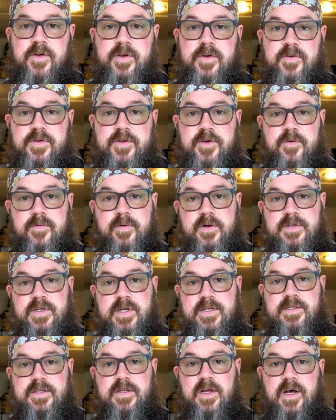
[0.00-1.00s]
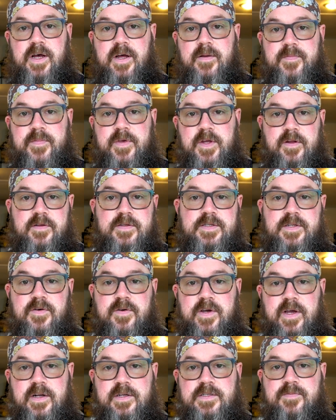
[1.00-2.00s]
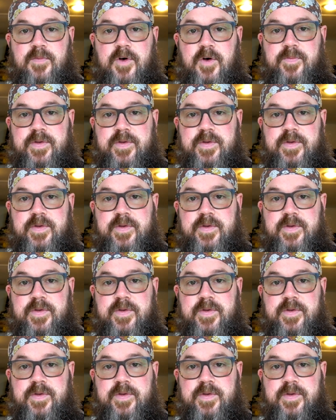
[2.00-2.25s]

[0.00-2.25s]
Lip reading: YouTubers, that's not, you know, it's still kind of small